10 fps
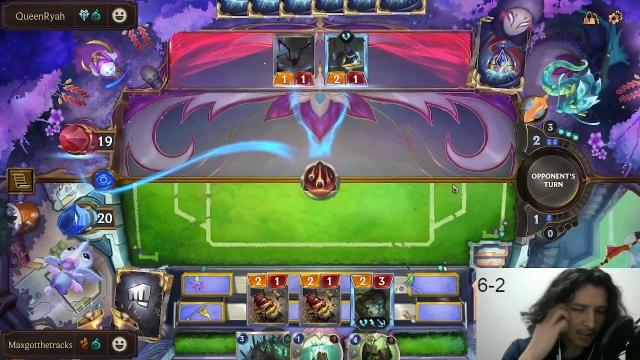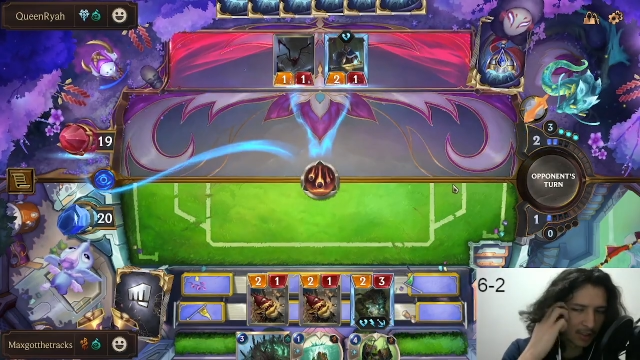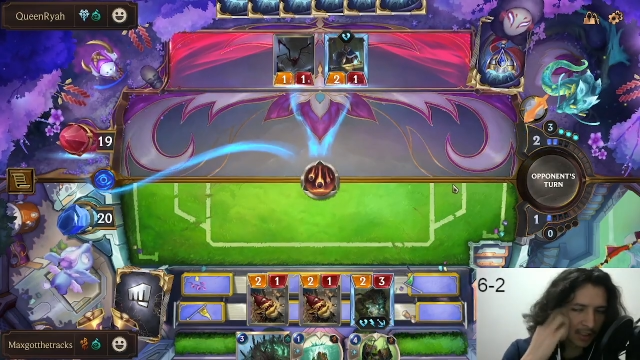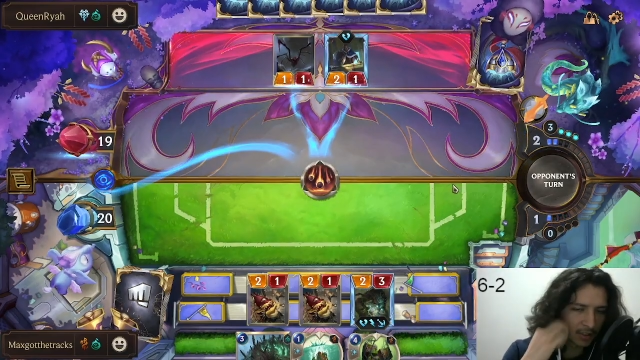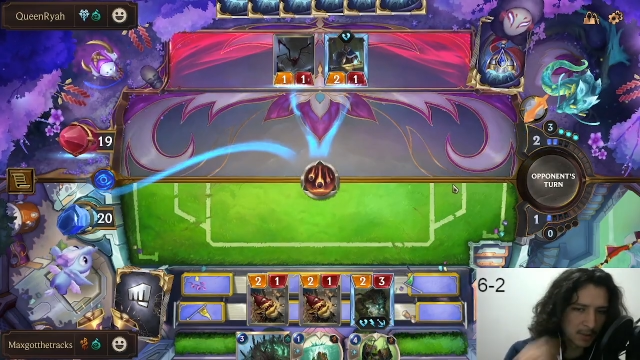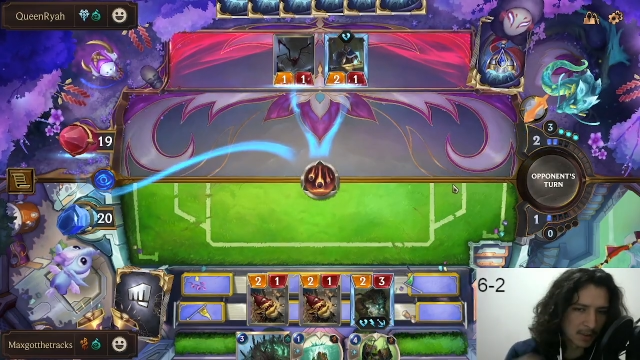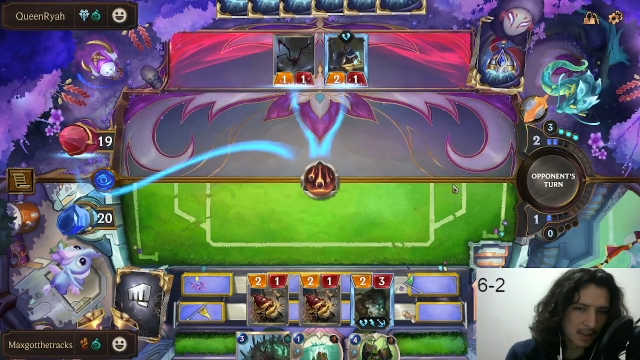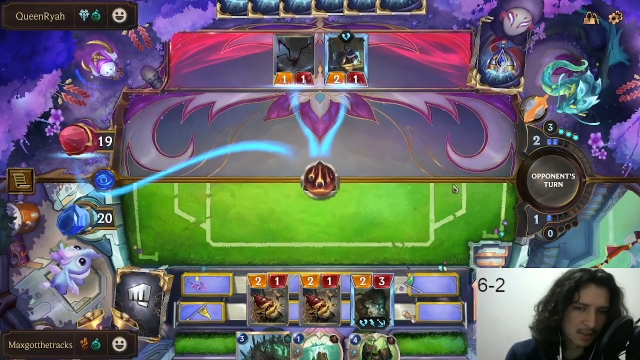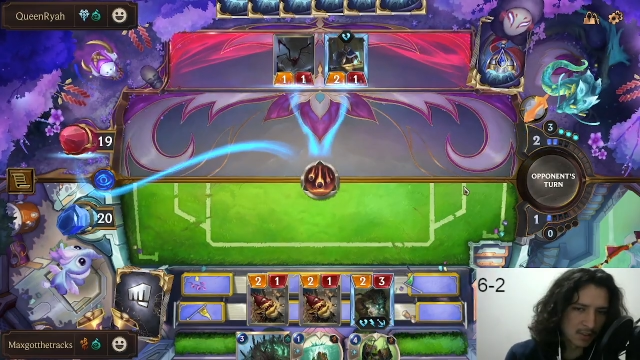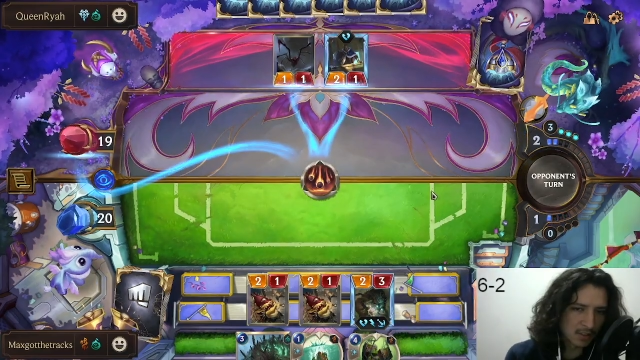That's a really
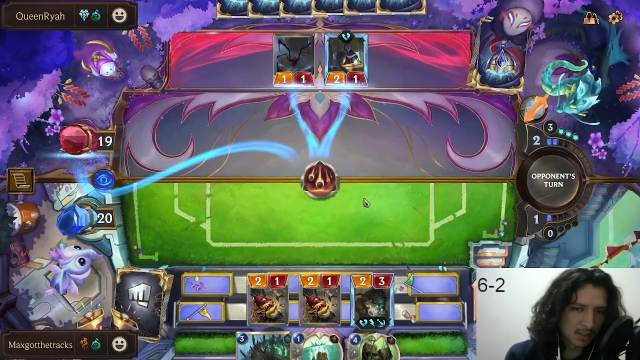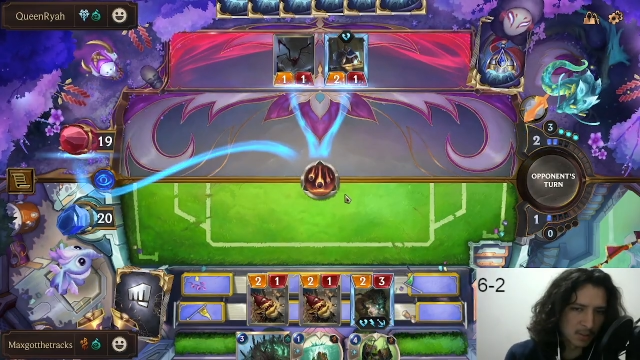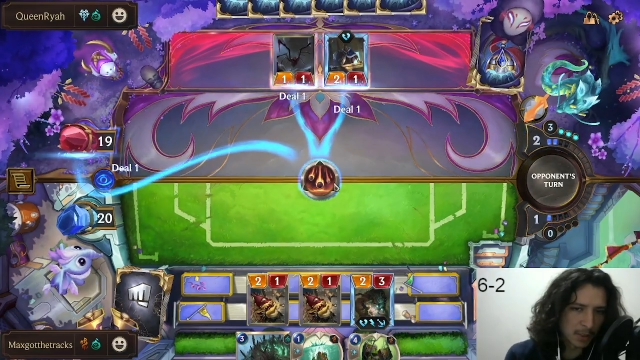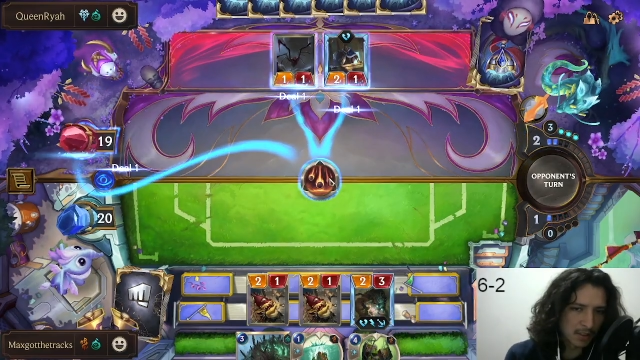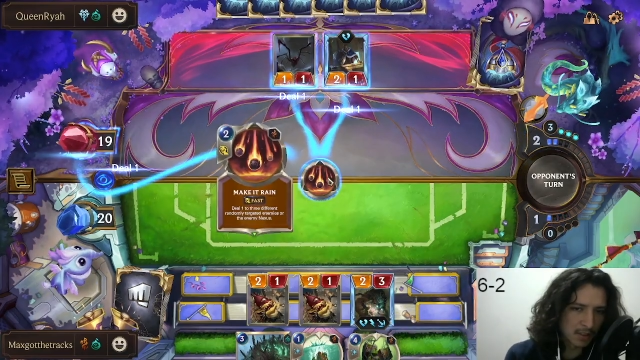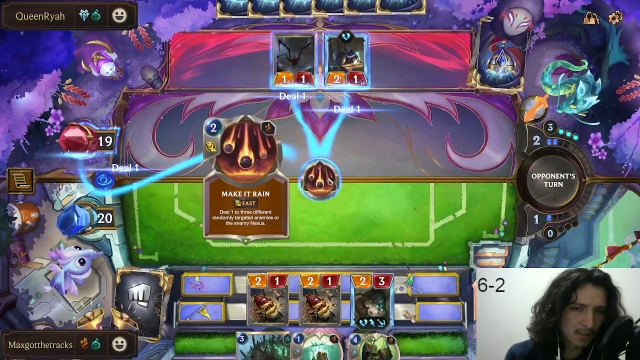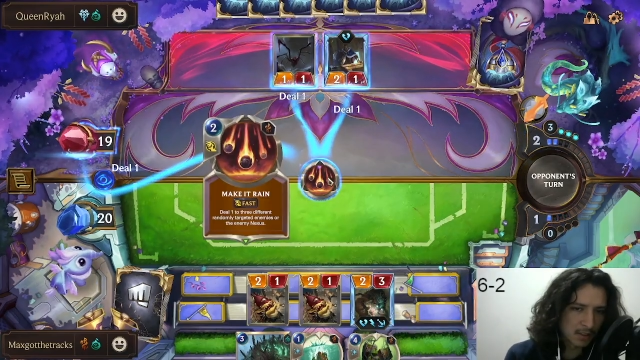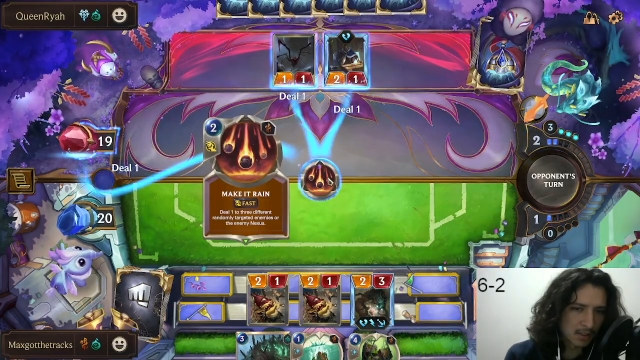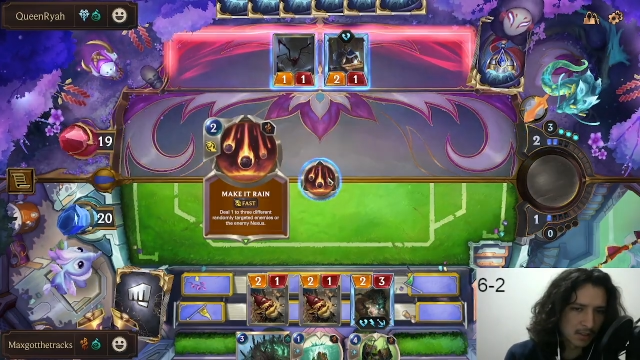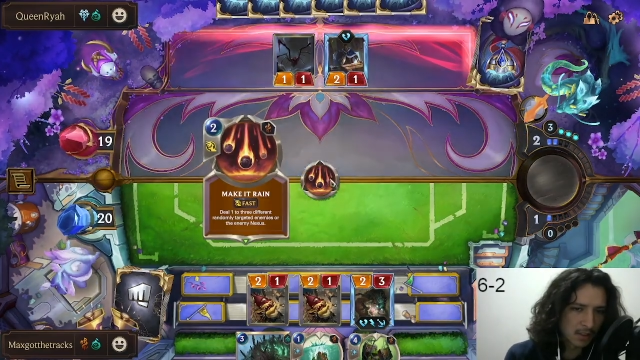good use of 2 mana, you
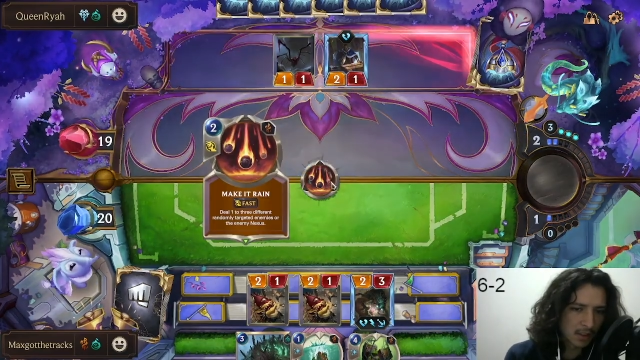know.